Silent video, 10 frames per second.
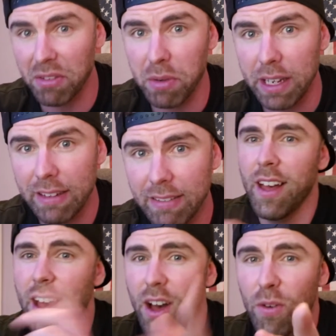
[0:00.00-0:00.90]
Don't do it.
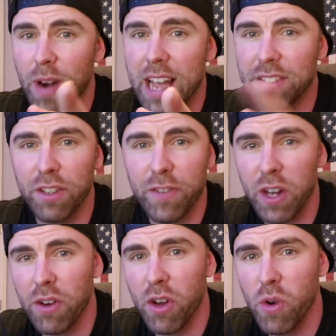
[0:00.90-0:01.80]
All right, so if you
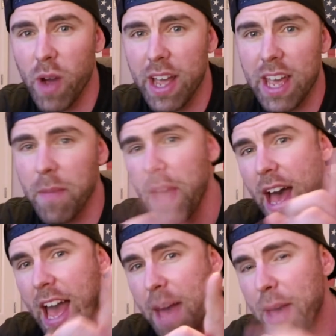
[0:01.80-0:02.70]
don't know who I
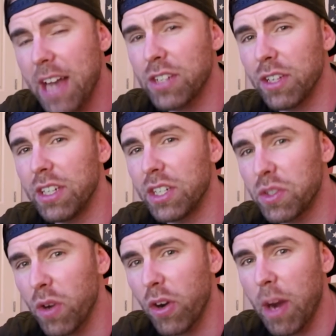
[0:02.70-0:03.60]
am actually
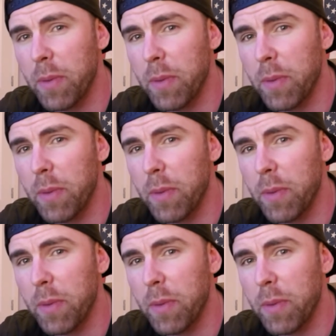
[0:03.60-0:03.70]
Destroyer Grey